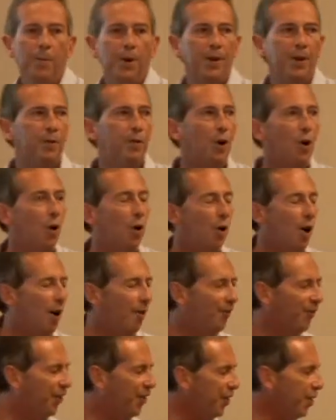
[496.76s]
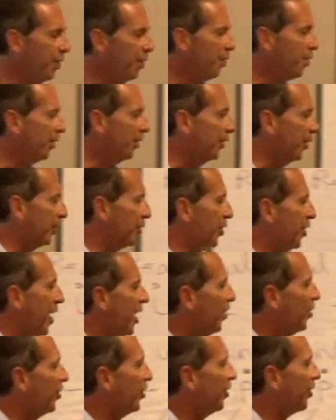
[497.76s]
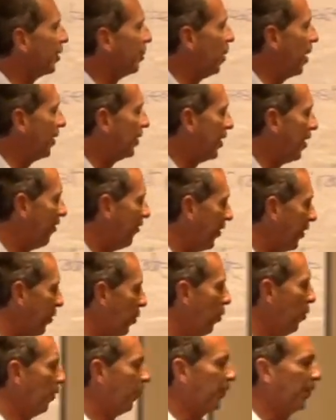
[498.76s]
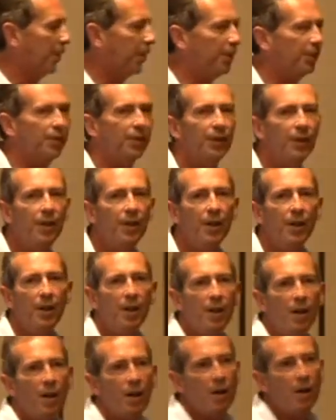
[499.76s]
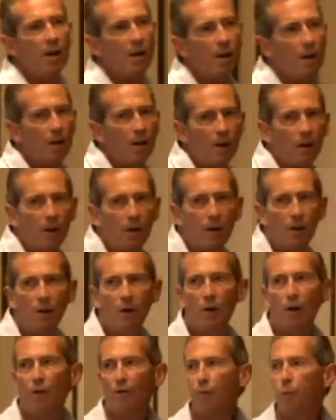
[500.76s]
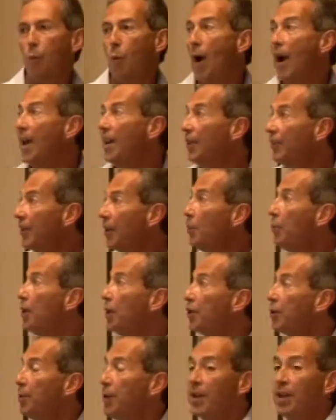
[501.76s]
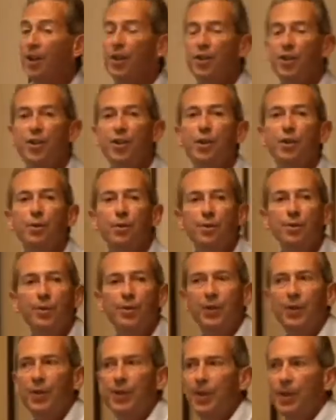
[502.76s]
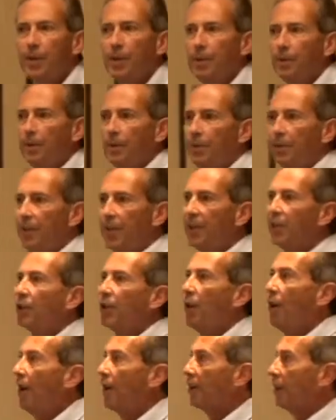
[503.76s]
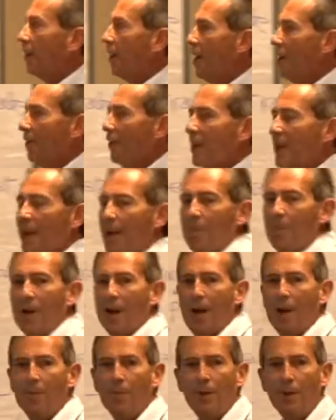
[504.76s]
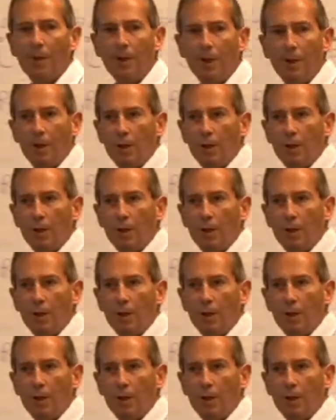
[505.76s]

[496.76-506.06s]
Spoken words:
But there are a few suggestions by different authors of ways in which we can use this idea of CAPM,